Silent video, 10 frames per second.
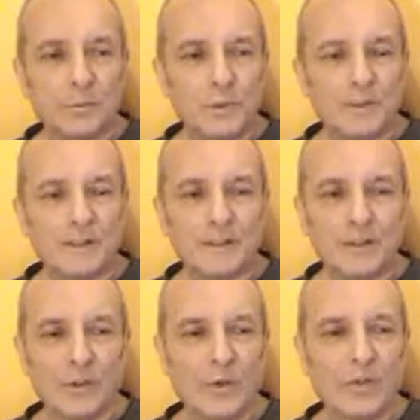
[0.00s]
We need to
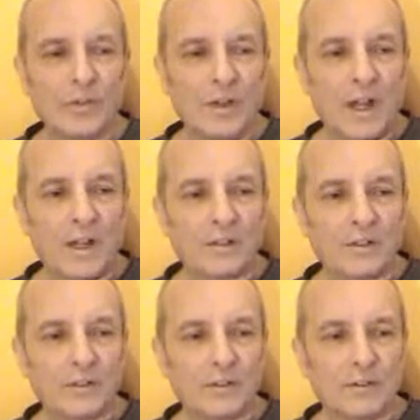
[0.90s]
get over
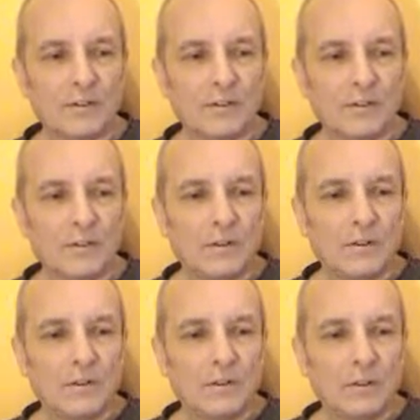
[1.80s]
that
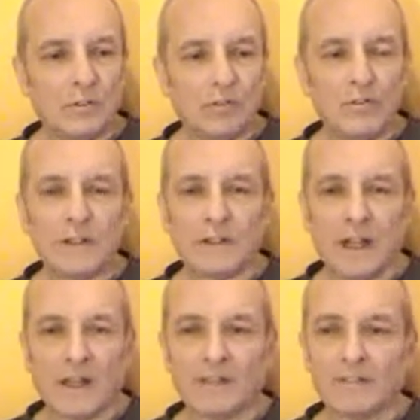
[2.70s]
and
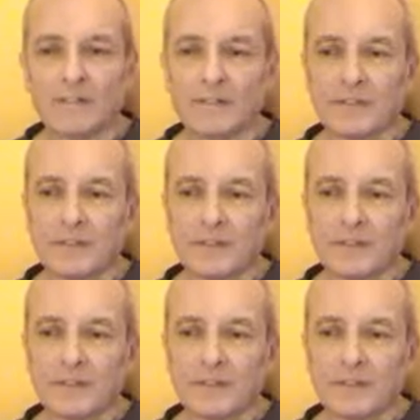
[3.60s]
realize